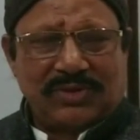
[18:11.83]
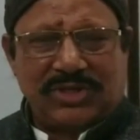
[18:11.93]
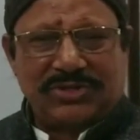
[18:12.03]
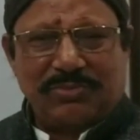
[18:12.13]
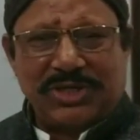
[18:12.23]

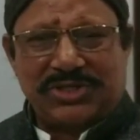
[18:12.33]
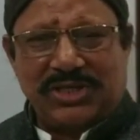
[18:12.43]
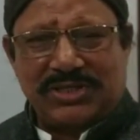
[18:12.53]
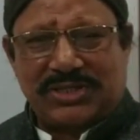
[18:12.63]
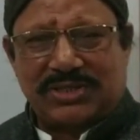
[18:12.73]
this much
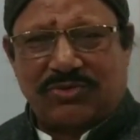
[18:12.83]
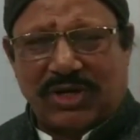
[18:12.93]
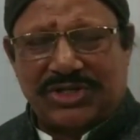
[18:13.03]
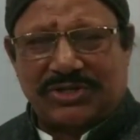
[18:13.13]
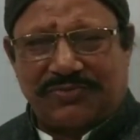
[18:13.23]
is
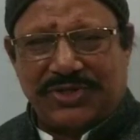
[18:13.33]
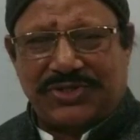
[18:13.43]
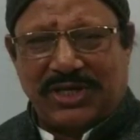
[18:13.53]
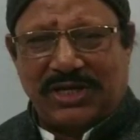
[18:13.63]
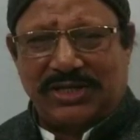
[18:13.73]
quite
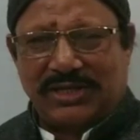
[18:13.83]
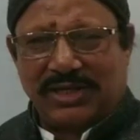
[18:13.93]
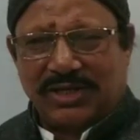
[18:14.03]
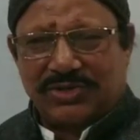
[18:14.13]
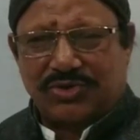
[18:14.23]
sufficient
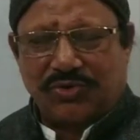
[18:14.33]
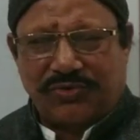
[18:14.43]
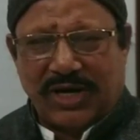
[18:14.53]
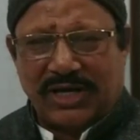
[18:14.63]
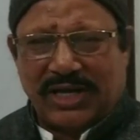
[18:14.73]

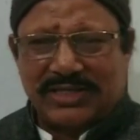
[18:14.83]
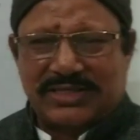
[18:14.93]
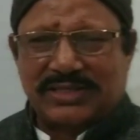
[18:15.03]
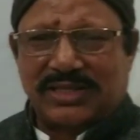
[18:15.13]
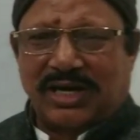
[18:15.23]
so far
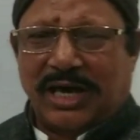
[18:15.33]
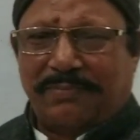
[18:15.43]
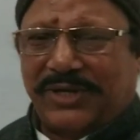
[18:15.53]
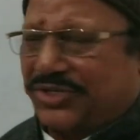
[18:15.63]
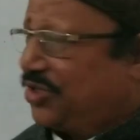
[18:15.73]
as the
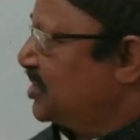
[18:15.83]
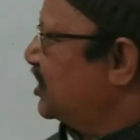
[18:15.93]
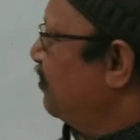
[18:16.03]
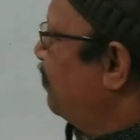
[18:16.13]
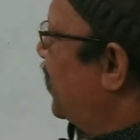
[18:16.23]

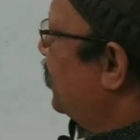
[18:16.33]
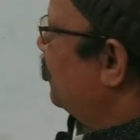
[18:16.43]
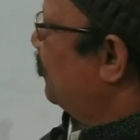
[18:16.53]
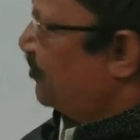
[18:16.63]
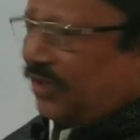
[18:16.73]
appreciation
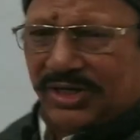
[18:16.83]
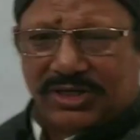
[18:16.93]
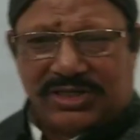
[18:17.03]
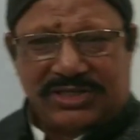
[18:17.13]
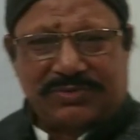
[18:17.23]
part of
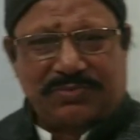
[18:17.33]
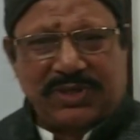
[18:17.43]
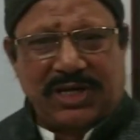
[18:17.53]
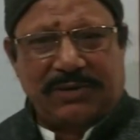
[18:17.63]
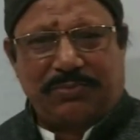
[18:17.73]
this
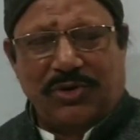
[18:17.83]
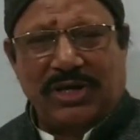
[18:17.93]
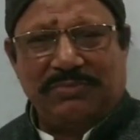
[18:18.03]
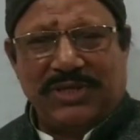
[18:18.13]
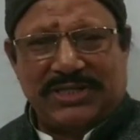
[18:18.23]
great
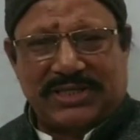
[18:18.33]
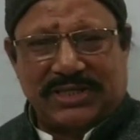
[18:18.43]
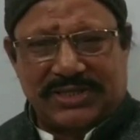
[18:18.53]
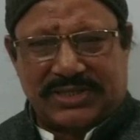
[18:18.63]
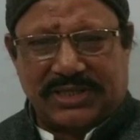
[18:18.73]
poem is
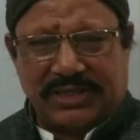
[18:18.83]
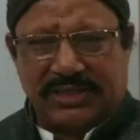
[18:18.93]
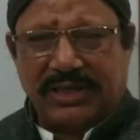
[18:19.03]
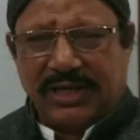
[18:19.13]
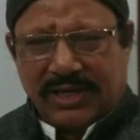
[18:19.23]

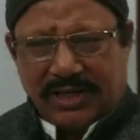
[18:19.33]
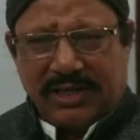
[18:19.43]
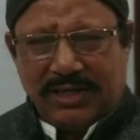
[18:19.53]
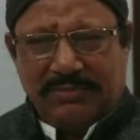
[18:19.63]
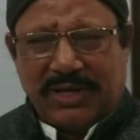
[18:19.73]
concerned.
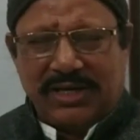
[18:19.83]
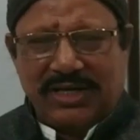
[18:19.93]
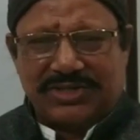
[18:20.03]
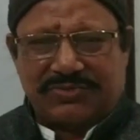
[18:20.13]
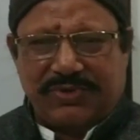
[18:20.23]
In my
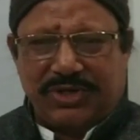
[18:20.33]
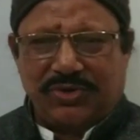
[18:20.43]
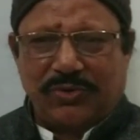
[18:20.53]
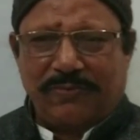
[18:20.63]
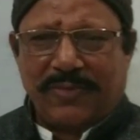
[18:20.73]
next
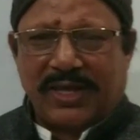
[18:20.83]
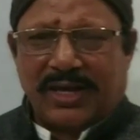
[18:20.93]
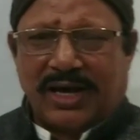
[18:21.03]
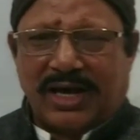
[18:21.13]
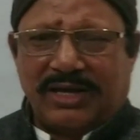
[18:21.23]
video,
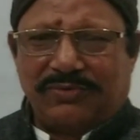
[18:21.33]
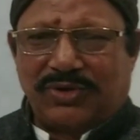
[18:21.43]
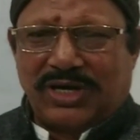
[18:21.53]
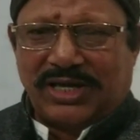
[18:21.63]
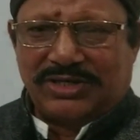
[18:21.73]
I
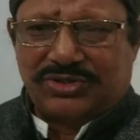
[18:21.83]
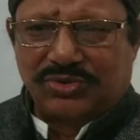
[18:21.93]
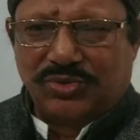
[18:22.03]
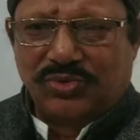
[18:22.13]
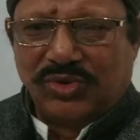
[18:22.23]
would like
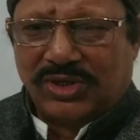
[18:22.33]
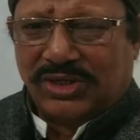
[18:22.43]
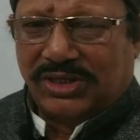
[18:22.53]
to